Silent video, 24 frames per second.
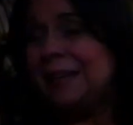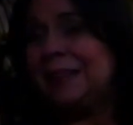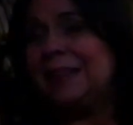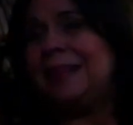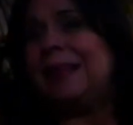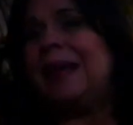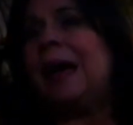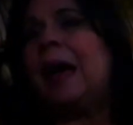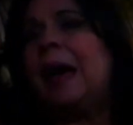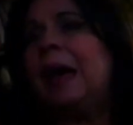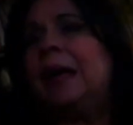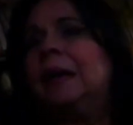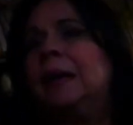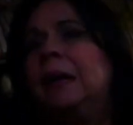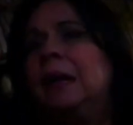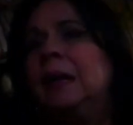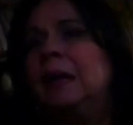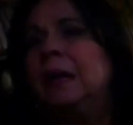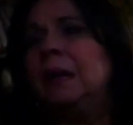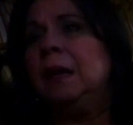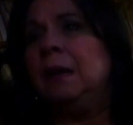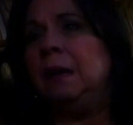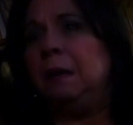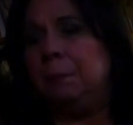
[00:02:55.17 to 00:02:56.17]
in that
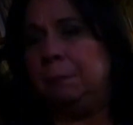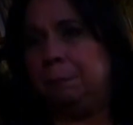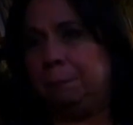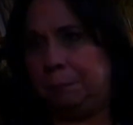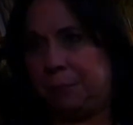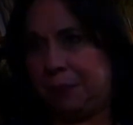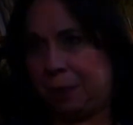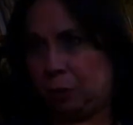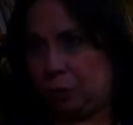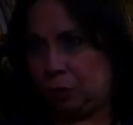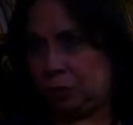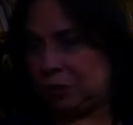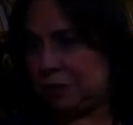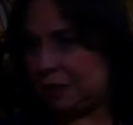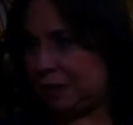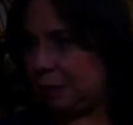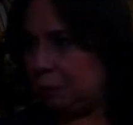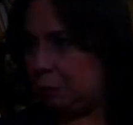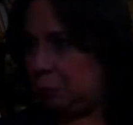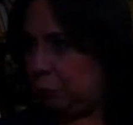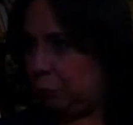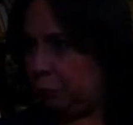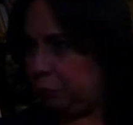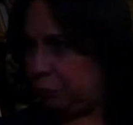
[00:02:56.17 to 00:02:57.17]
because they
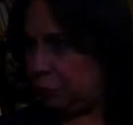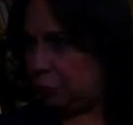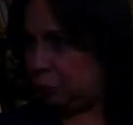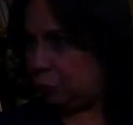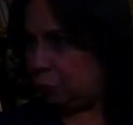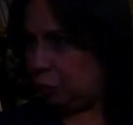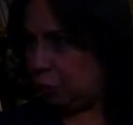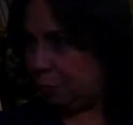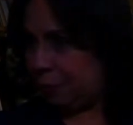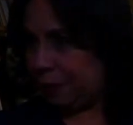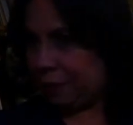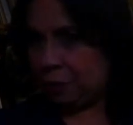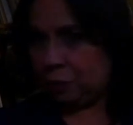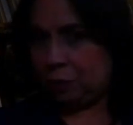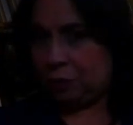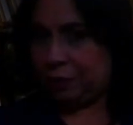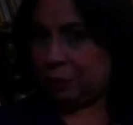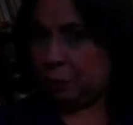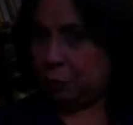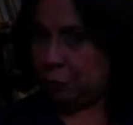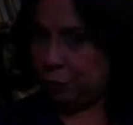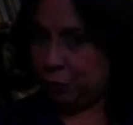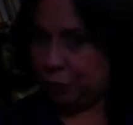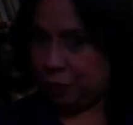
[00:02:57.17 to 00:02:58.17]
moved to Comerío,
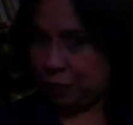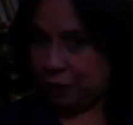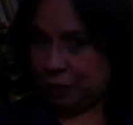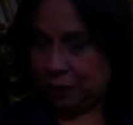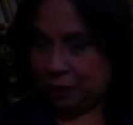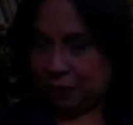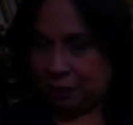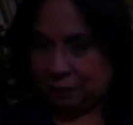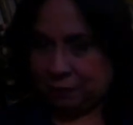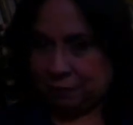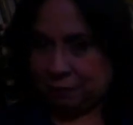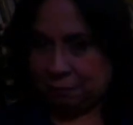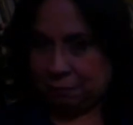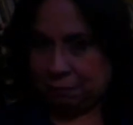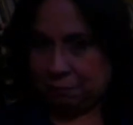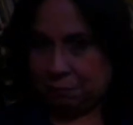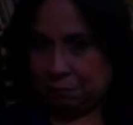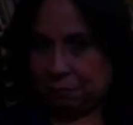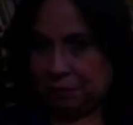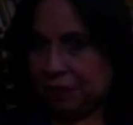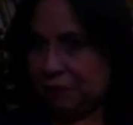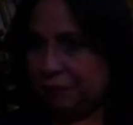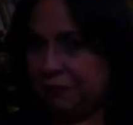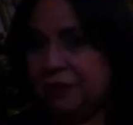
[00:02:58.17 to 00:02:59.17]
they were
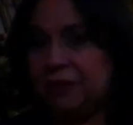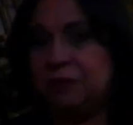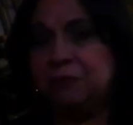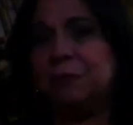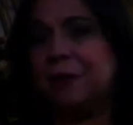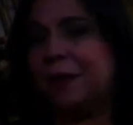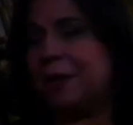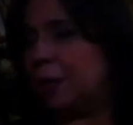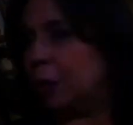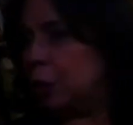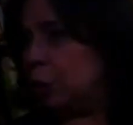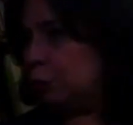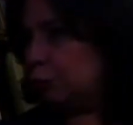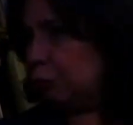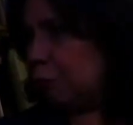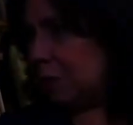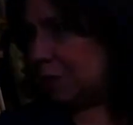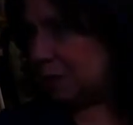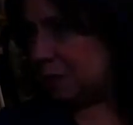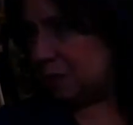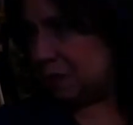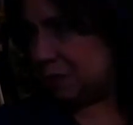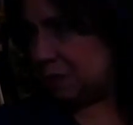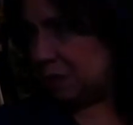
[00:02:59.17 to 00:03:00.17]
living right
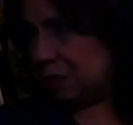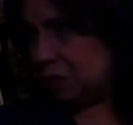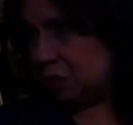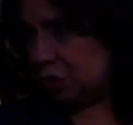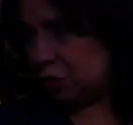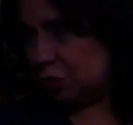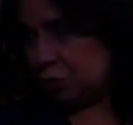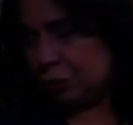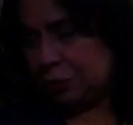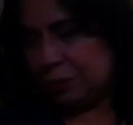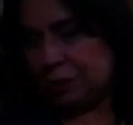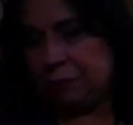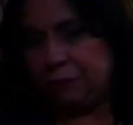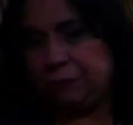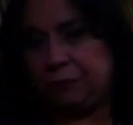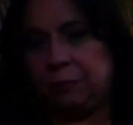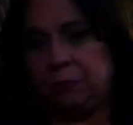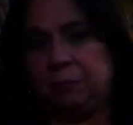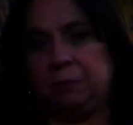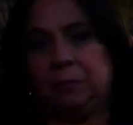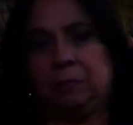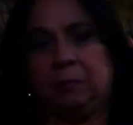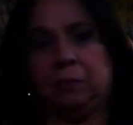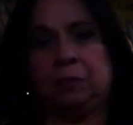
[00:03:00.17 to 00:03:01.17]
across the street
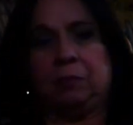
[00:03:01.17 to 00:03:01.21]
from,